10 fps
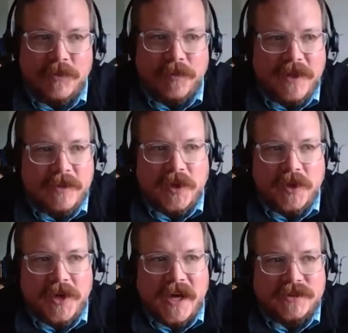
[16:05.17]
of people
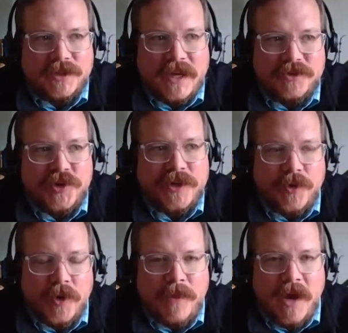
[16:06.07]
across the country who
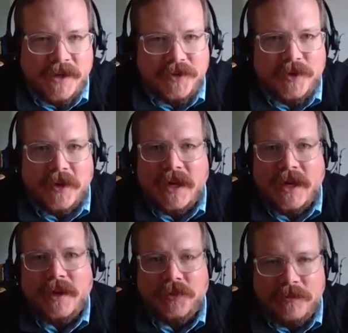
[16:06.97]
are monitoring
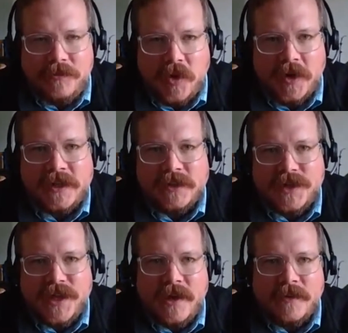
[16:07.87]
and reporting
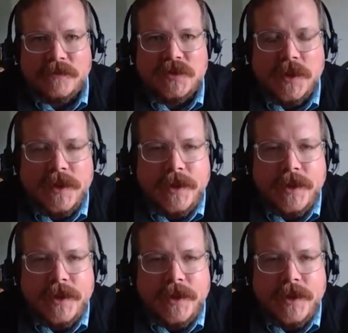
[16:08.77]
scams.